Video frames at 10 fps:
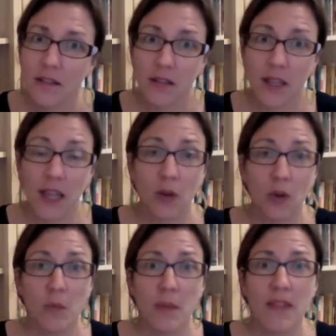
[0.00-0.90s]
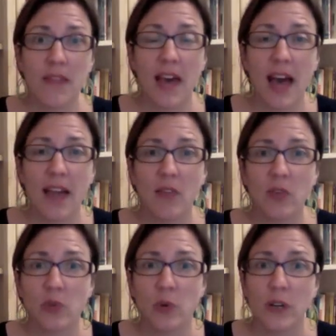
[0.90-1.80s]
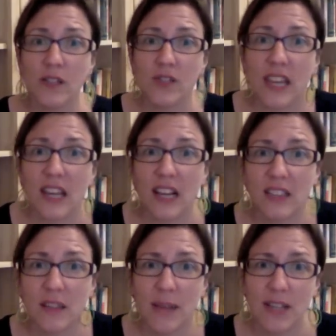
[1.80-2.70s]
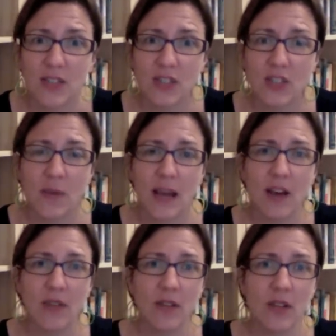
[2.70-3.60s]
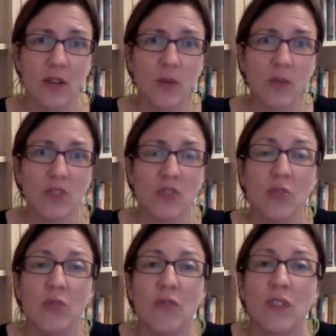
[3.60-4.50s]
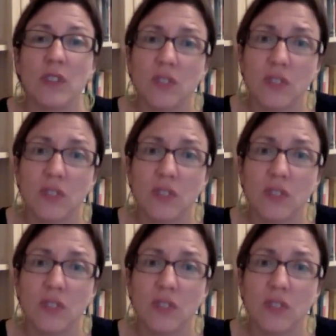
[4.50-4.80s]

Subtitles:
It could be that the story is sending us a message about, this universal